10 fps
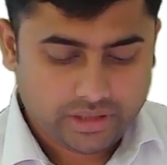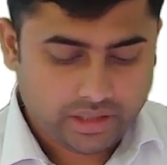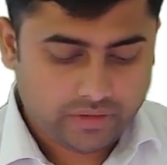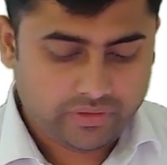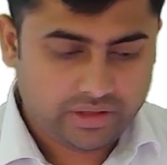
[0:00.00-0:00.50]

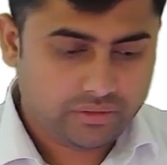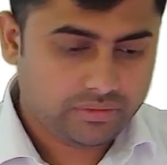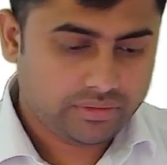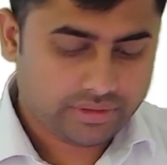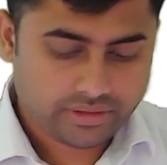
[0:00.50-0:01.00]
If we
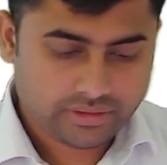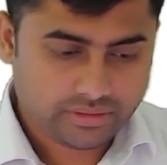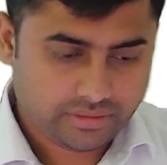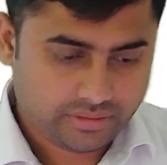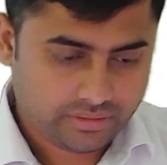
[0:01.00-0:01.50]
use
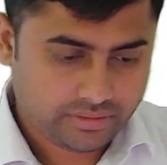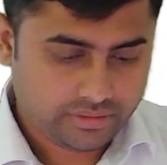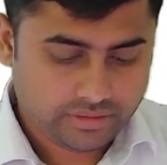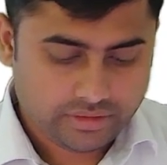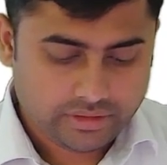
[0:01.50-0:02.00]

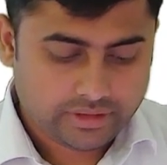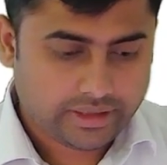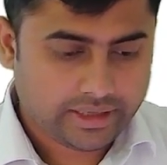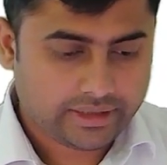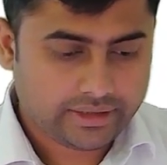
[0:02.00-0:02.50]

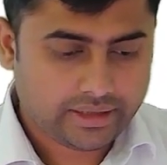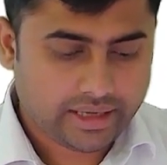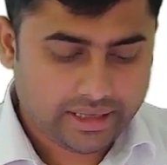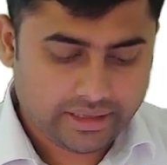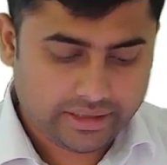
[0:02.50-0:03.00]
character
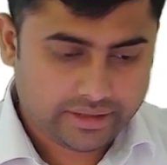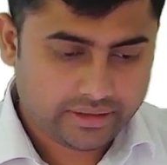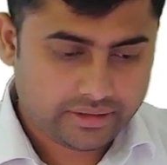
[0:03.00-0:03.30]
array